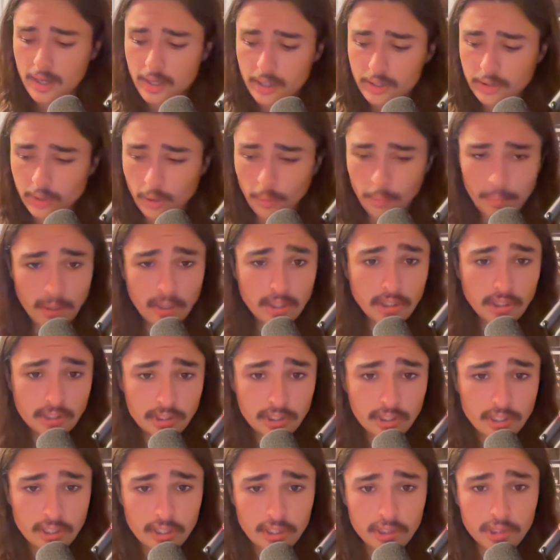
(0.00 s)
So push
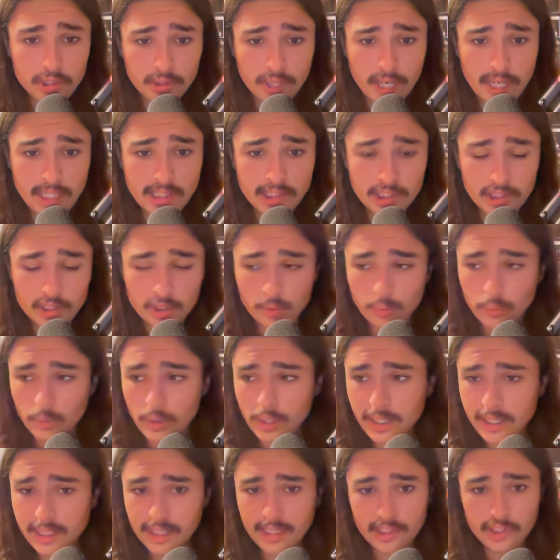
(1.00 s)
the distractions
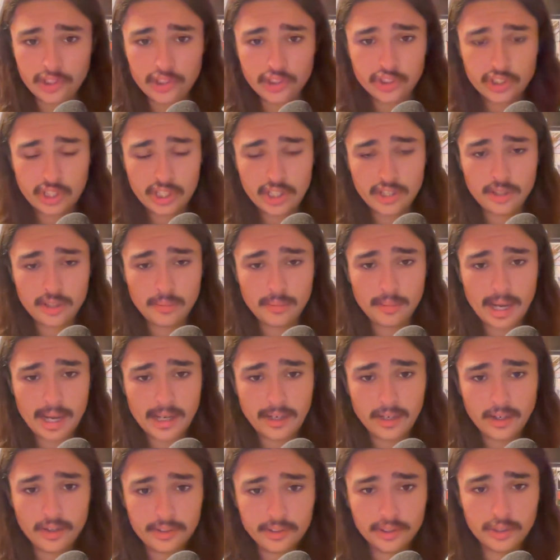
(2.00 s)
away and center
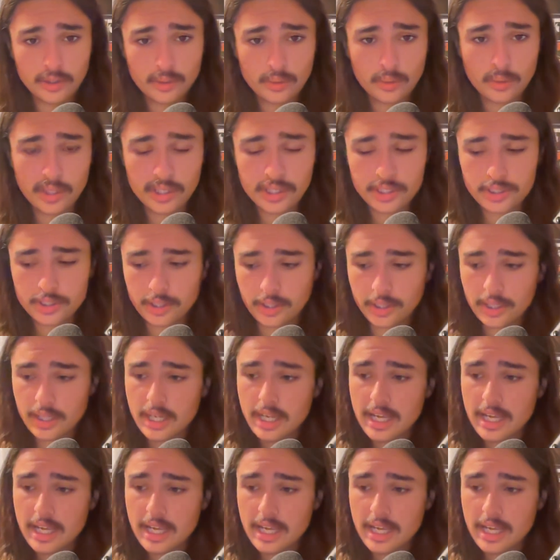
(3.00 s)
back on your question.